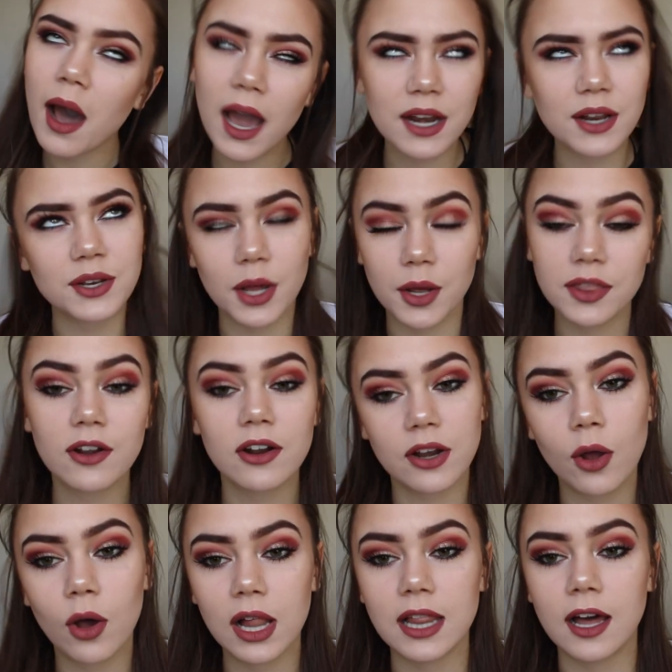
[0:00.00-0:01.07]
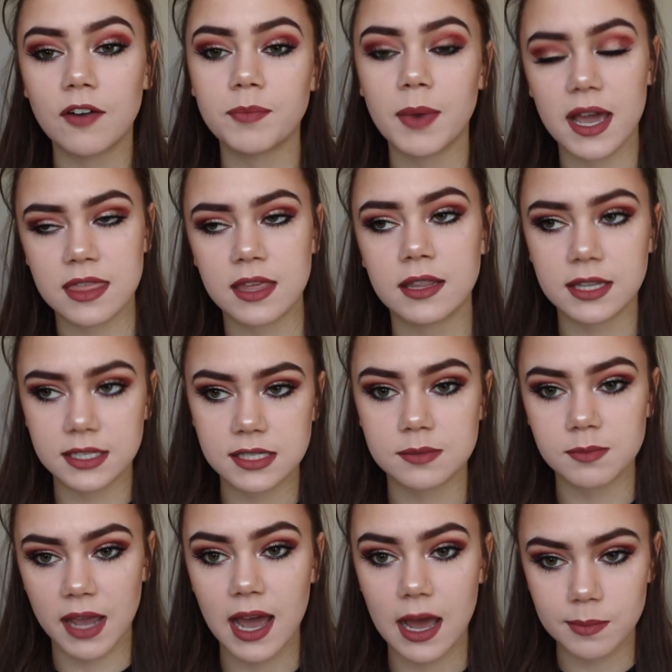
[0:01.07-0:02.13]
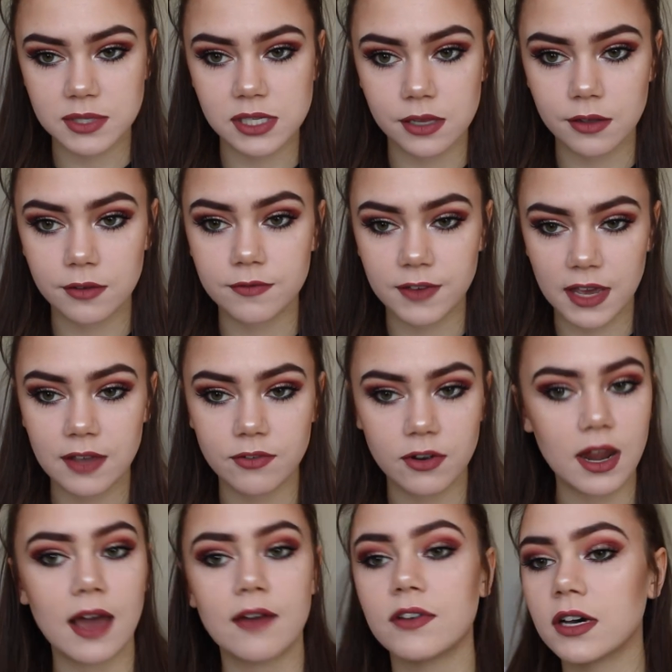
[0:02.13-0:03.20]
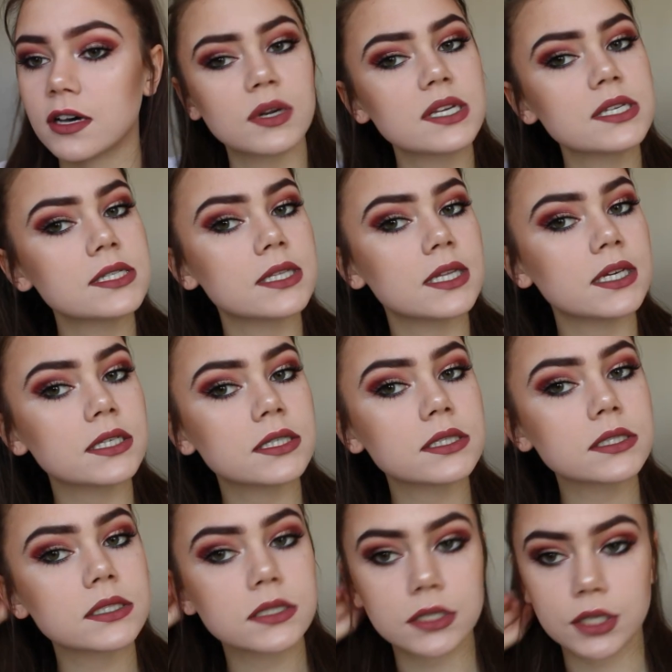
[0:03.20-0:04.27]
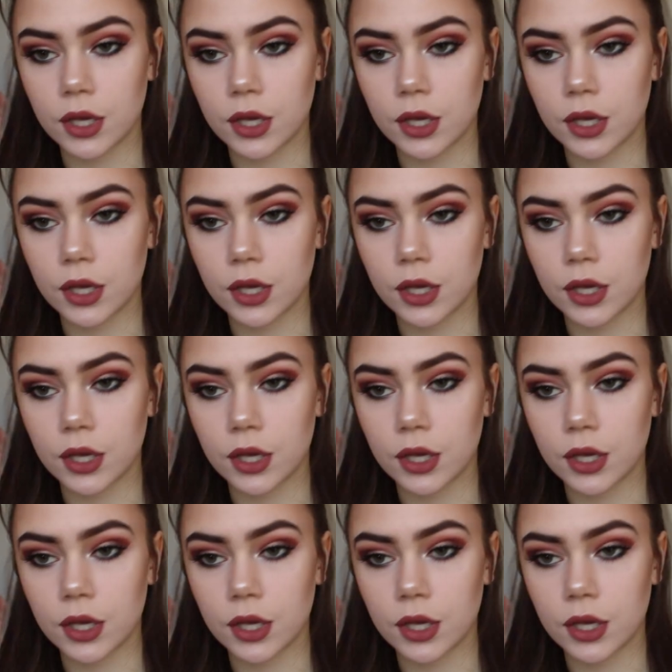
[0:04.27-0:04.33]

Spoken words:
I don't know, they're not a love, but I think this is my absolute favourite ever. What is this?